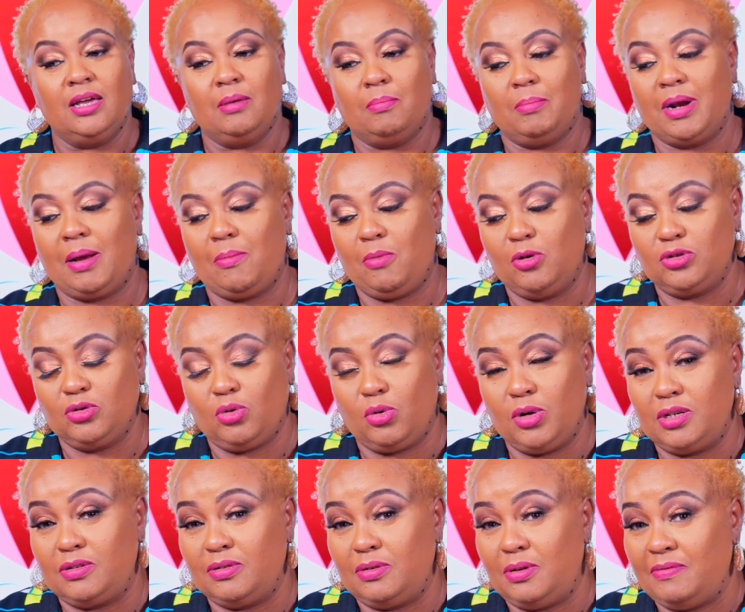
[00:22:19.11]
but I'm also
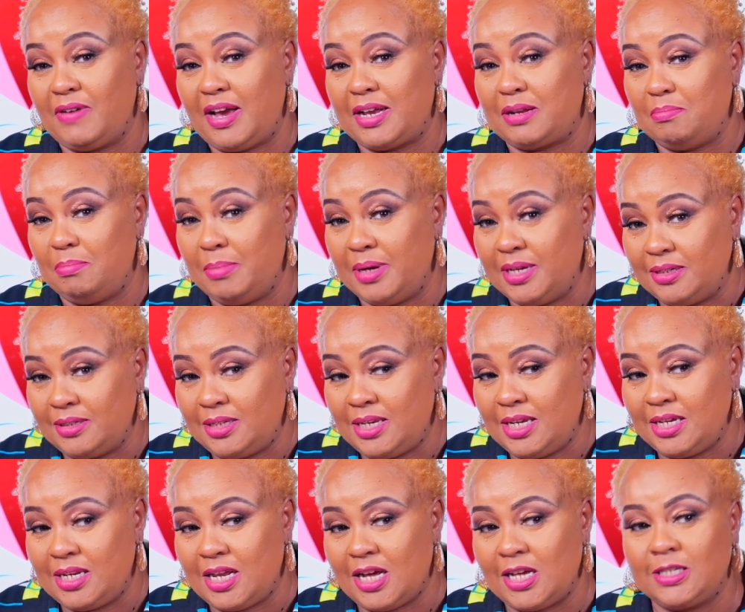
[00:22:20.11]
going to invite male
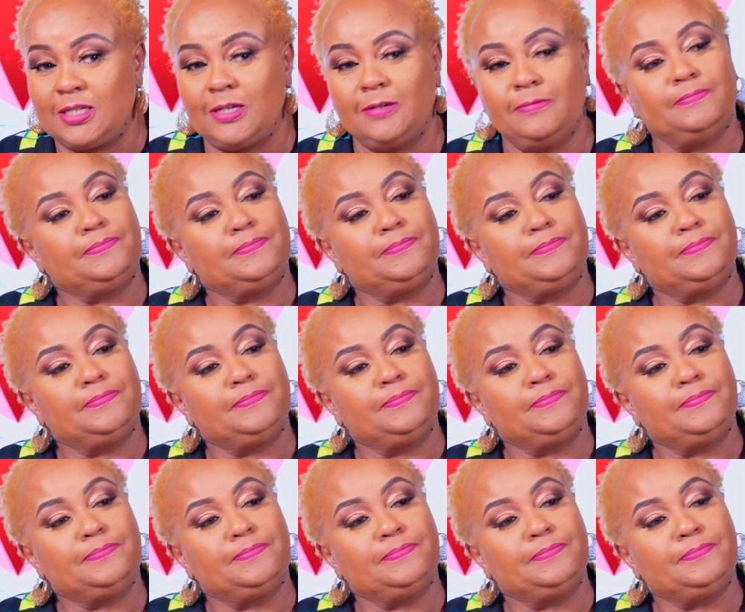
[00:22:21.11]
leaders